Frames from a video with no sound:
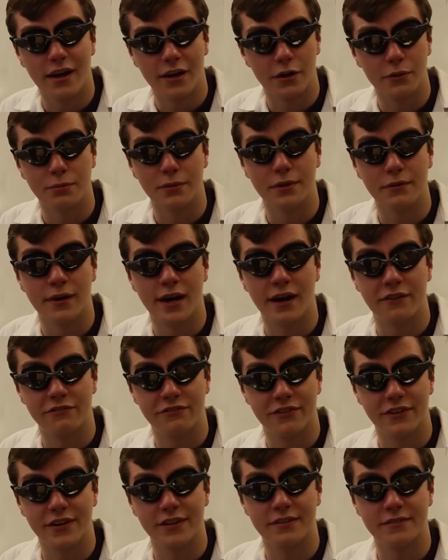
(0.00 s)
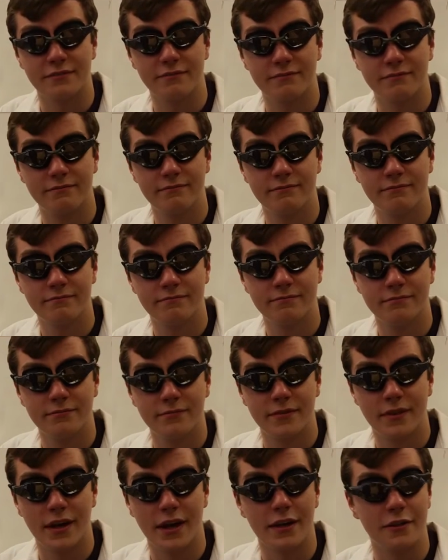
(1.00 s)
I hope you have fun
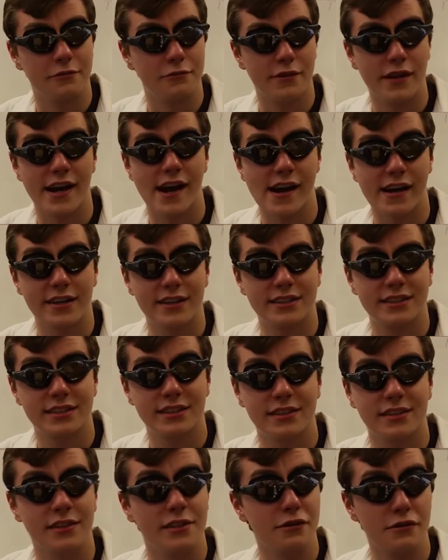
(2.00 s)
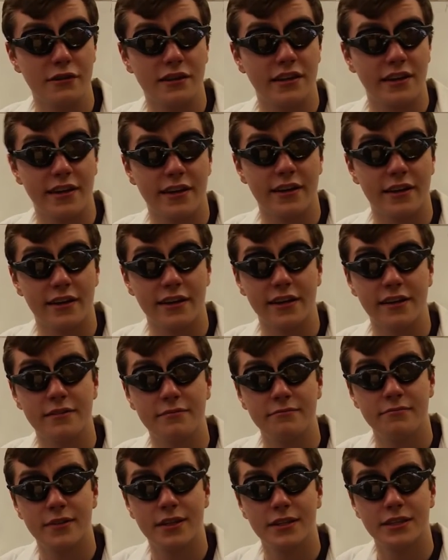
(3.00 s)
and react nuclearly
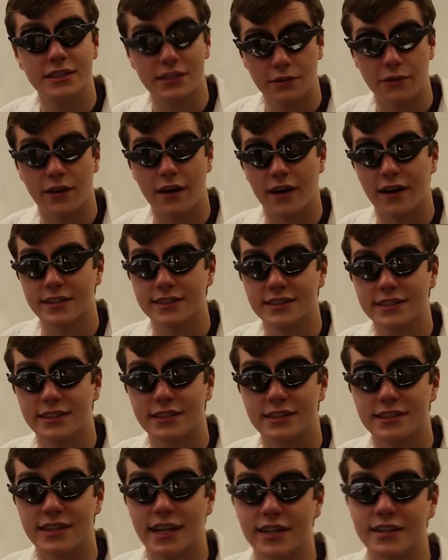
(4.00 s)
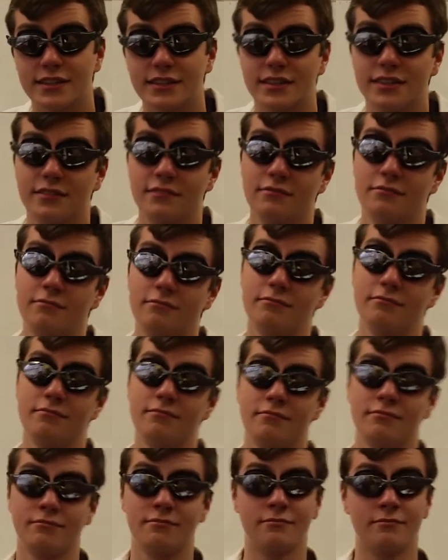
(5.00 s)
to your heart's
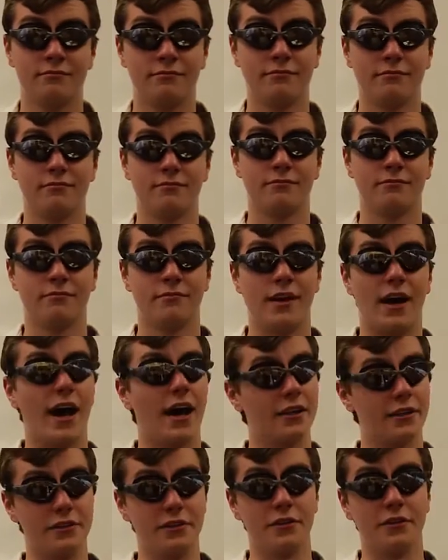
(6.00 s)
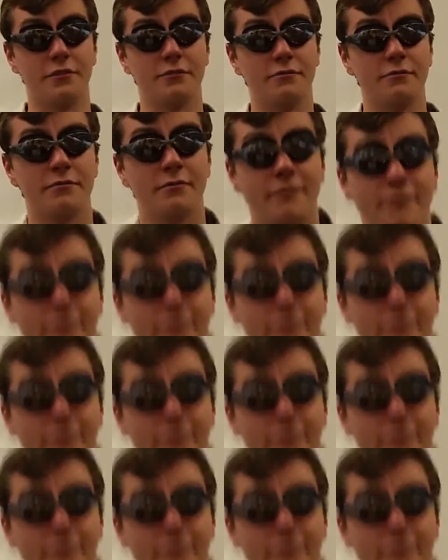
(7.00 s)
content. Adieu.